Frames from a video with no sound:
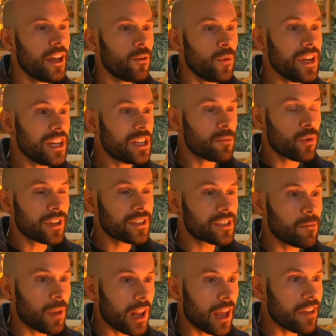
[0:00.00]
We need to bring
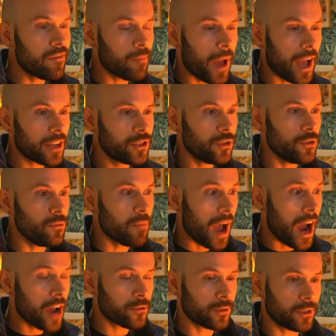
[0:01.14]
some life back to
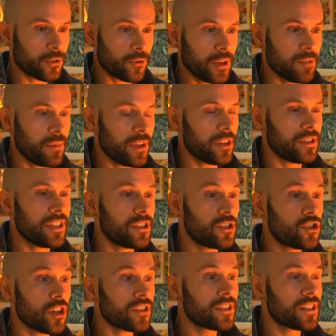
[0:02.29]
Patrick Street because it's
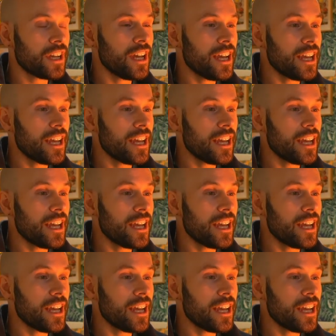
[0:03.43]
just